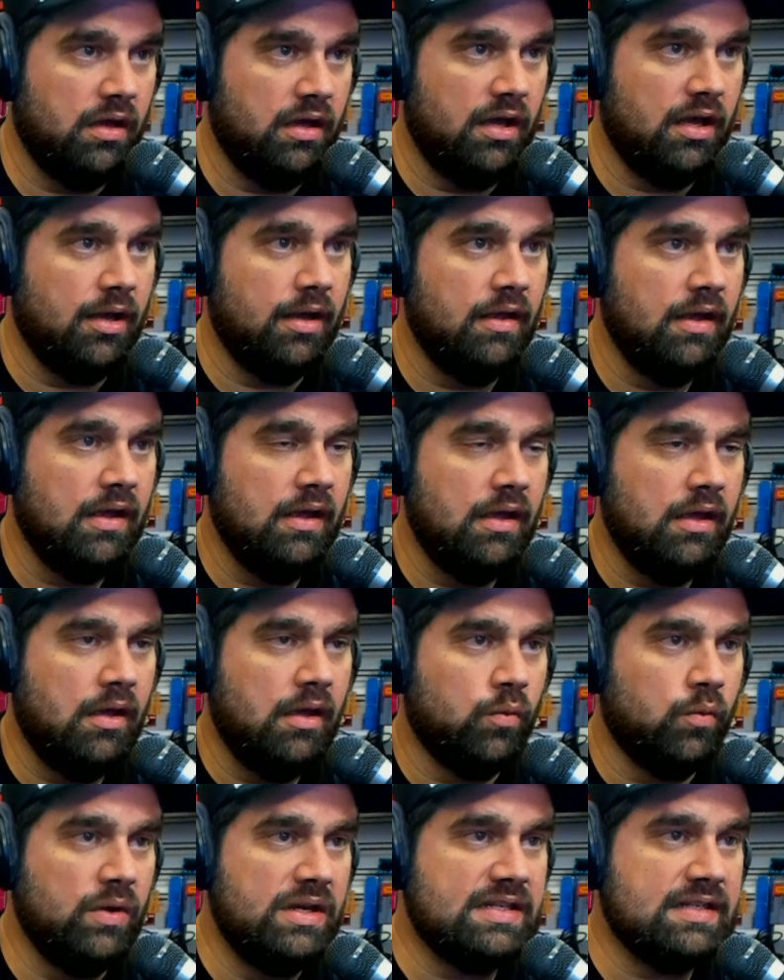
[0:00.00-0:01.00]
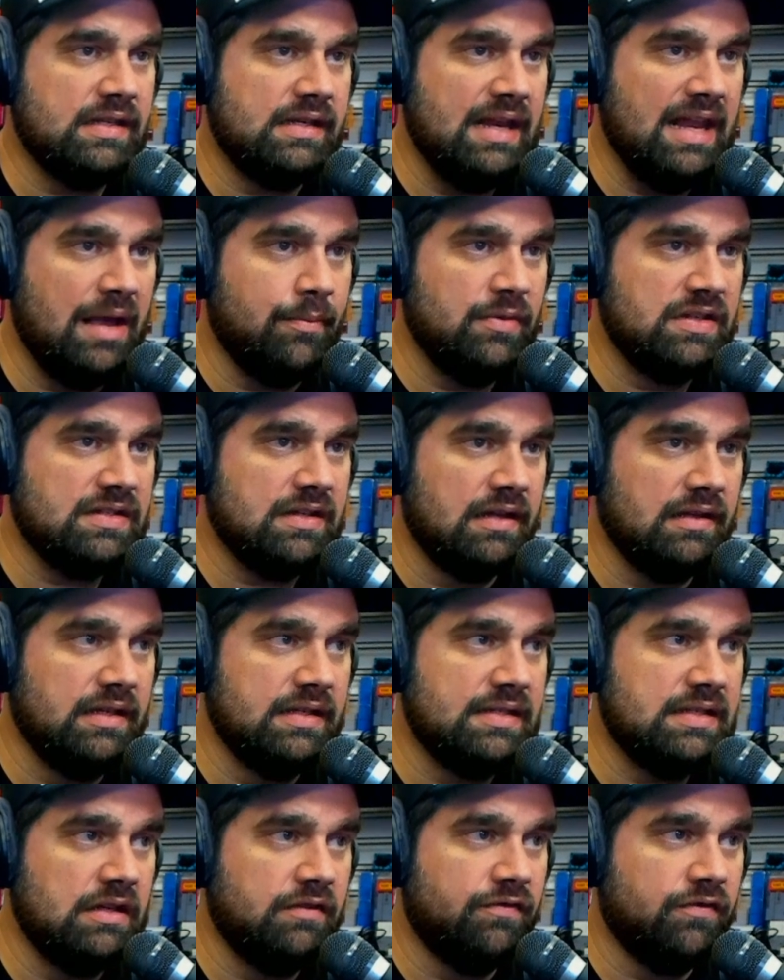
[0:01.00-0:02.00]
Uh, recently, an Amazon
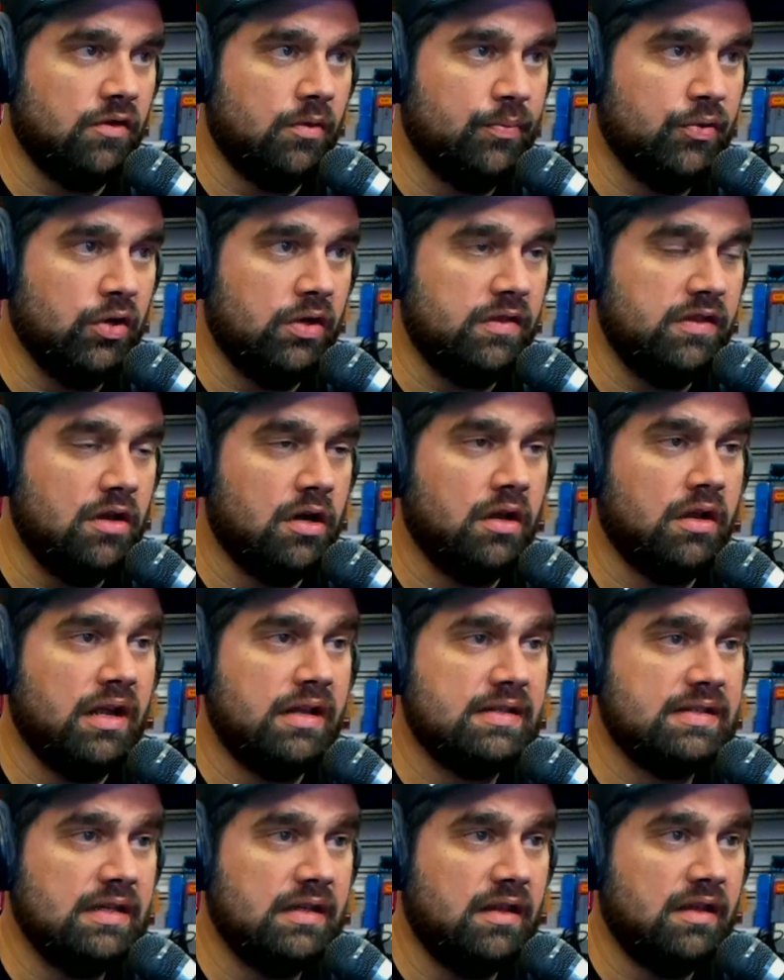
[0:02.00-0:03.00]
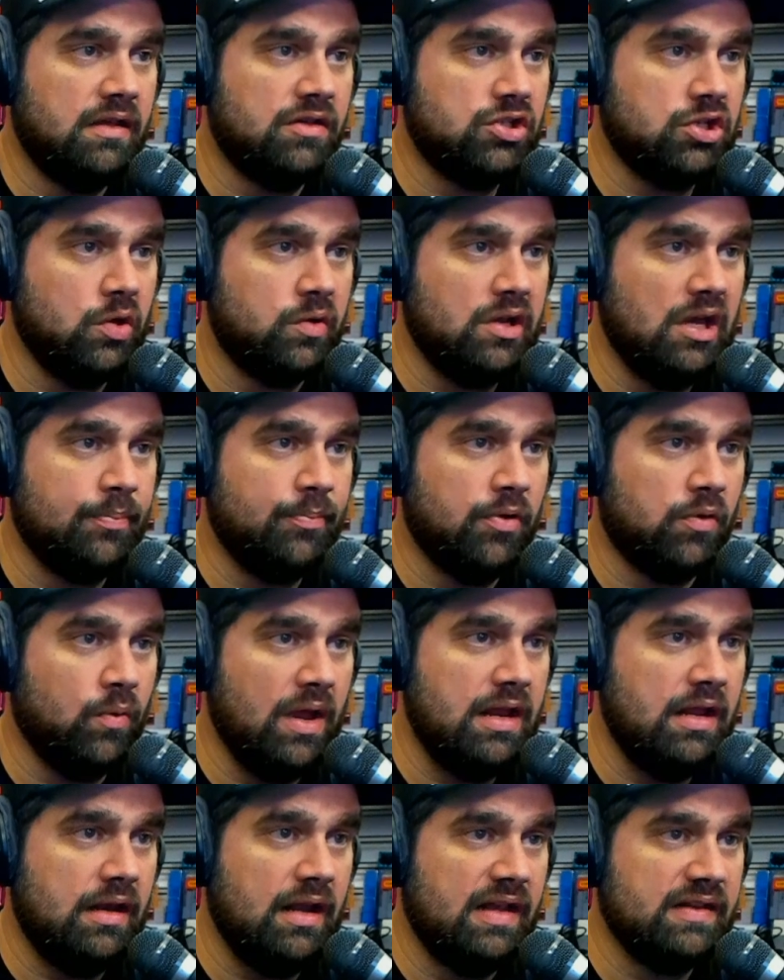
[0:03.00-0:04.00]
listing for a book, The Art of Godzilla, showed up on
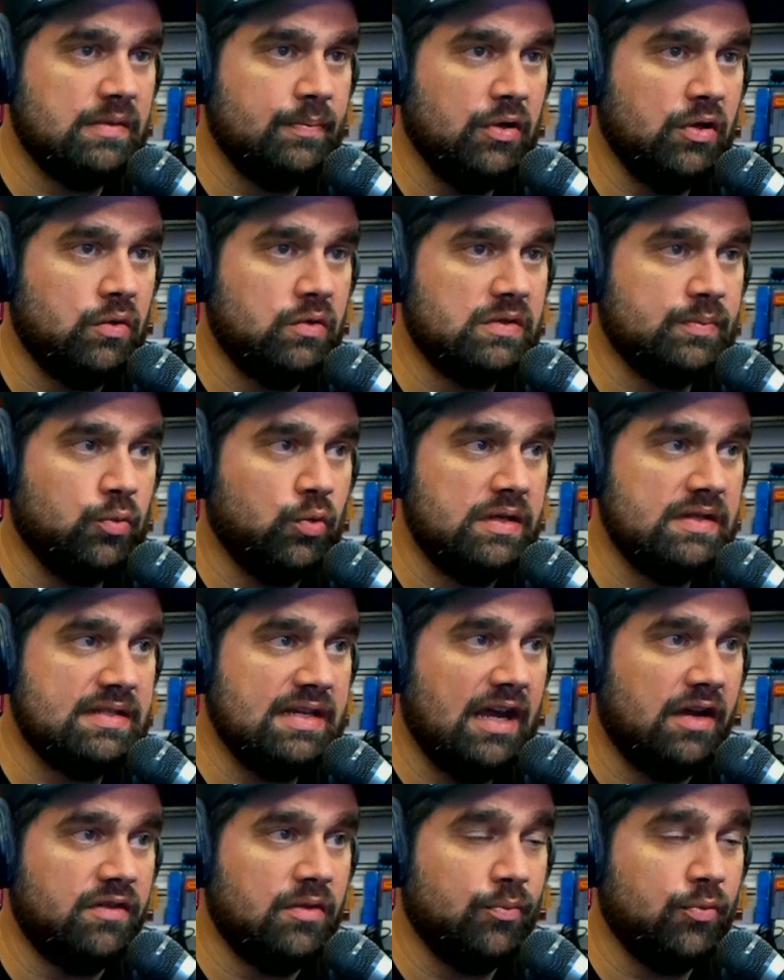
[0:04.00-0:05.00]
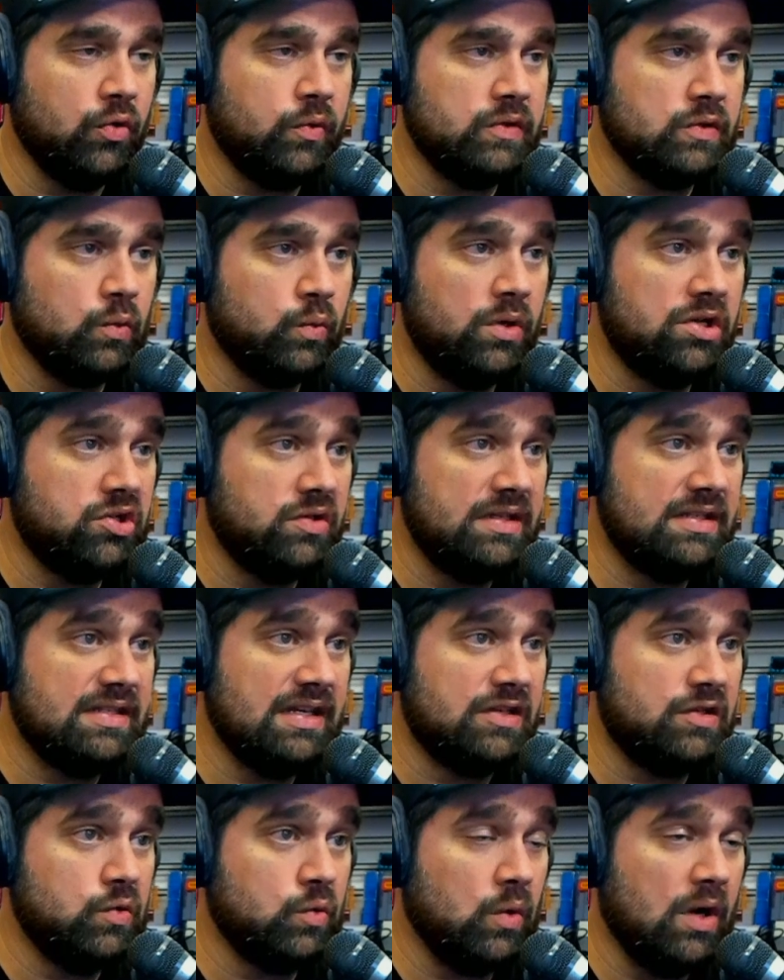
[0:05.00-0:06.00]
Reddit. As the post points out, the book was originally
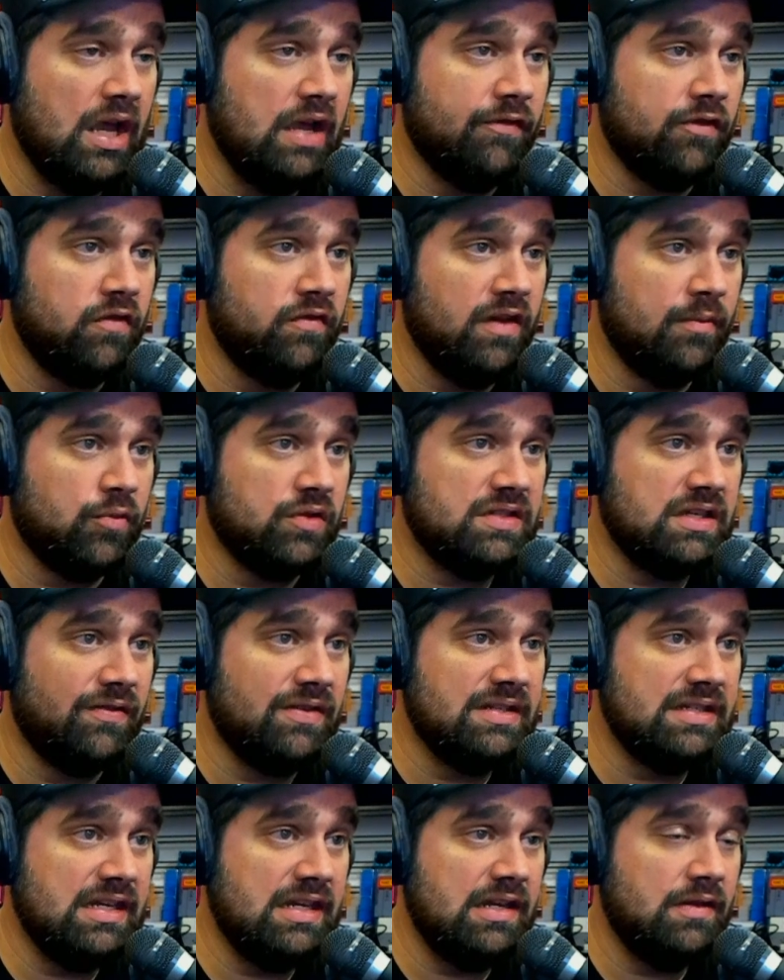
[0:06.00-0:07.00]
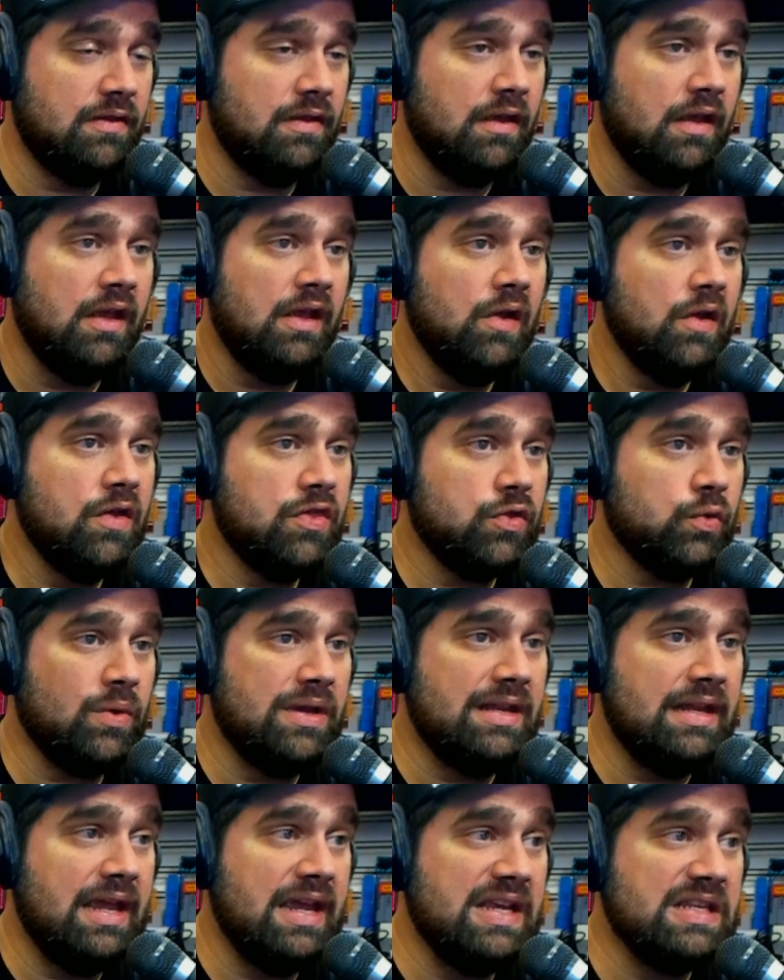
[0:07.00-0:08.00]
set to arrive on November seventeenth,
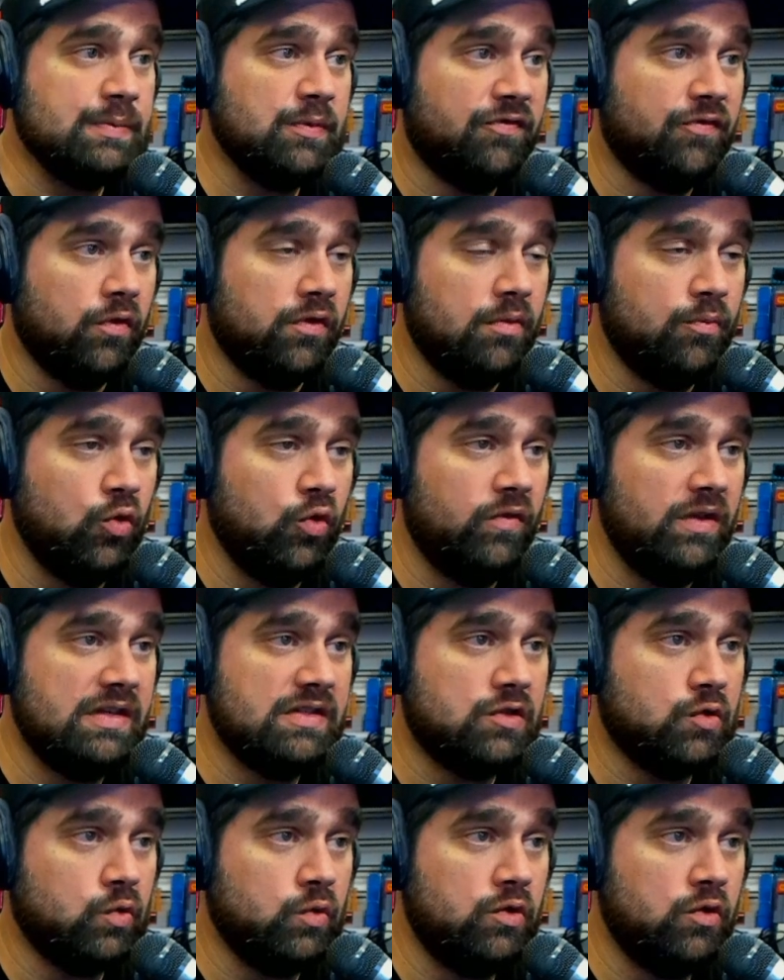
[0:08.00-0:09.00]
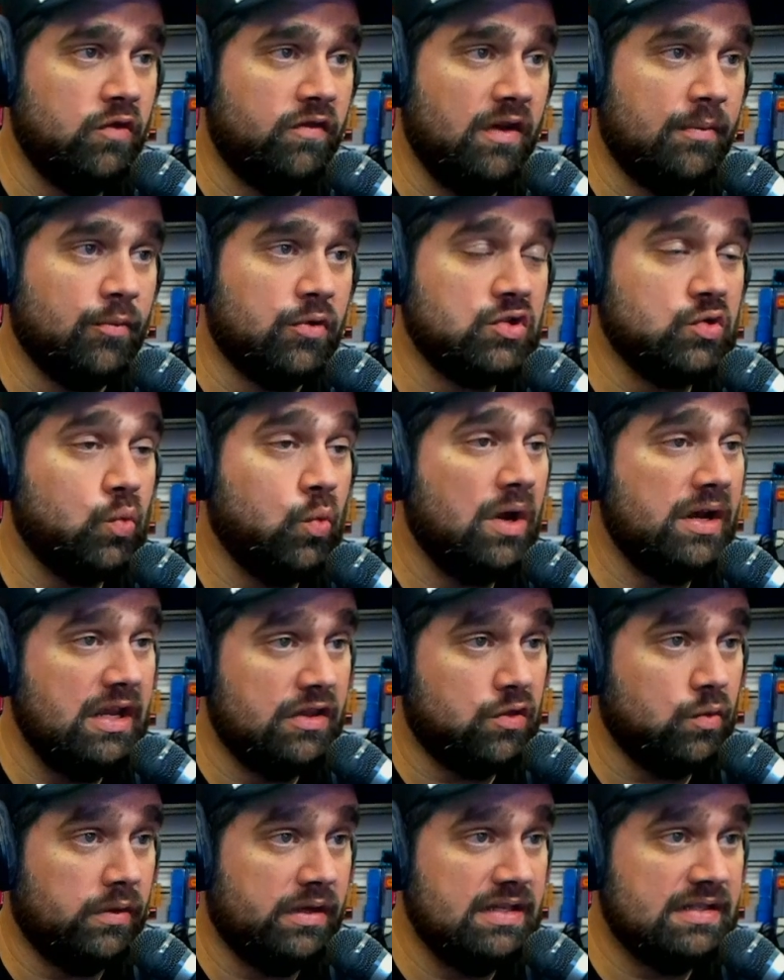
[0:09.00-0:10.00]
three days before the movie's November
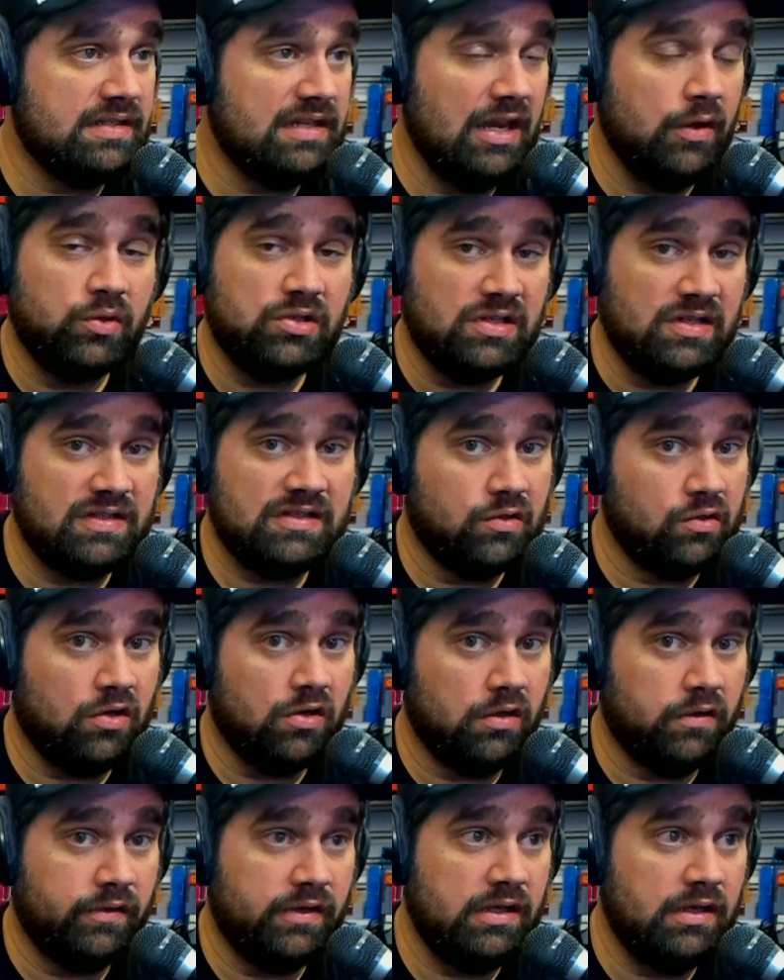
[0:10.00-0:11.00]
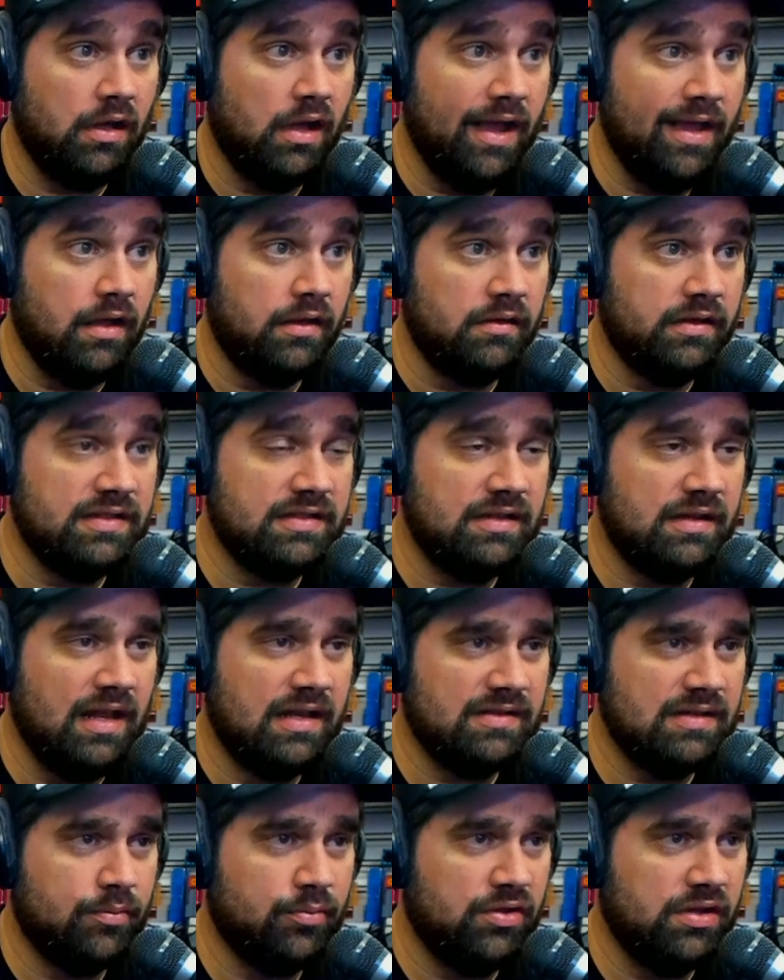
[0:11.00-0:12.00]
twentieth release date, which it's still currently uh, listed
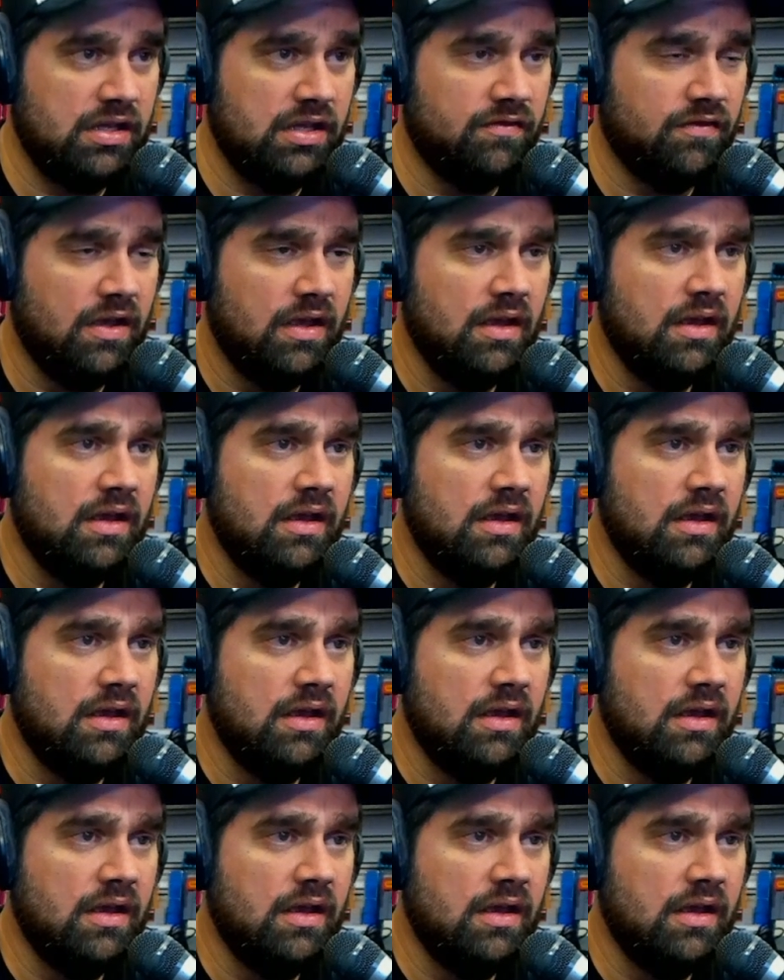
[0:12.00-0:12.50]
as, I believe.